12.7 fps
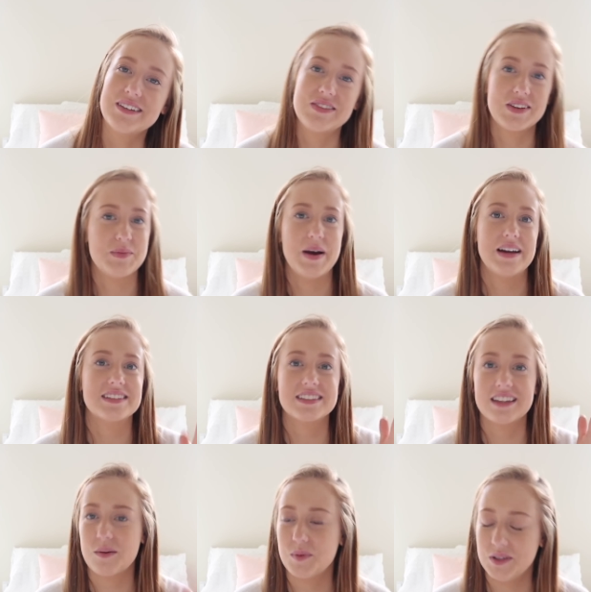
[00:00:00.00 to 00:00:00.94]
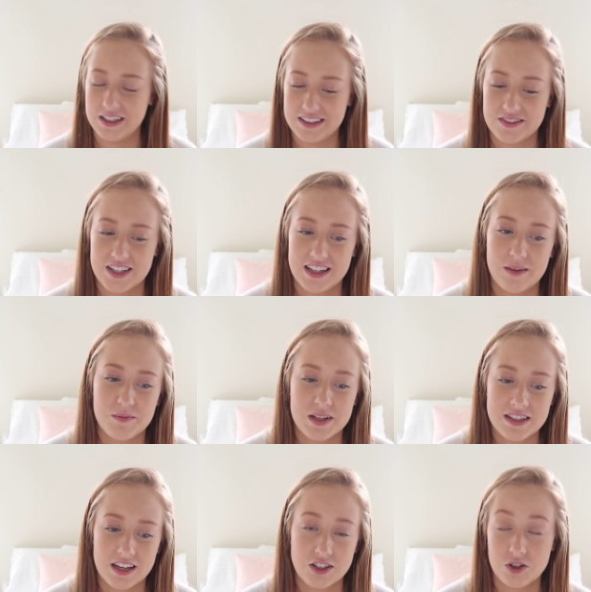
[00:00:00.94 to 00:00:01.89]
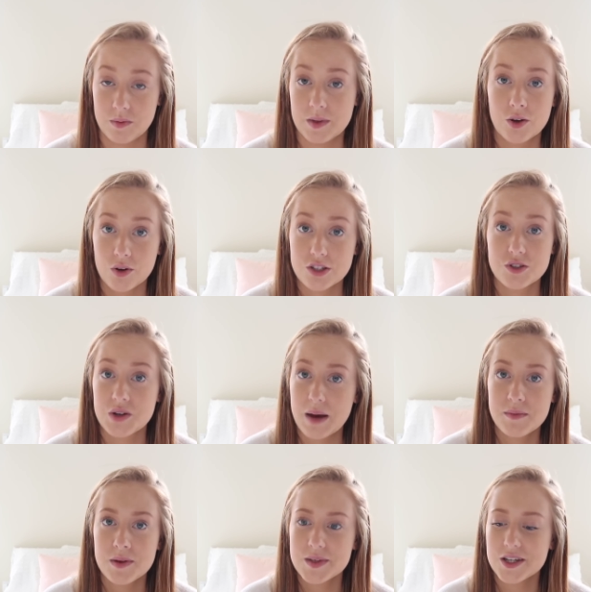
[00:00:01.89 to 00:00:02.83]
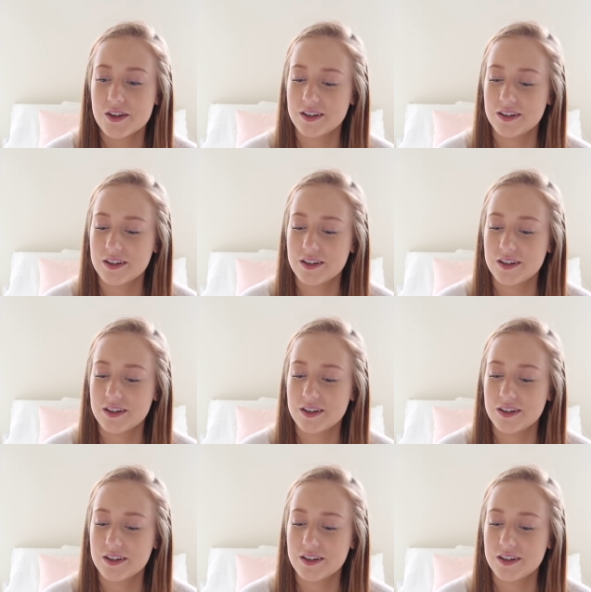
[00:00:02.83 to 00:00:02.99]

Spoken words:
For the past couple nights I've said that, and Ben's like, Jimmy, go get you a Happy Meal.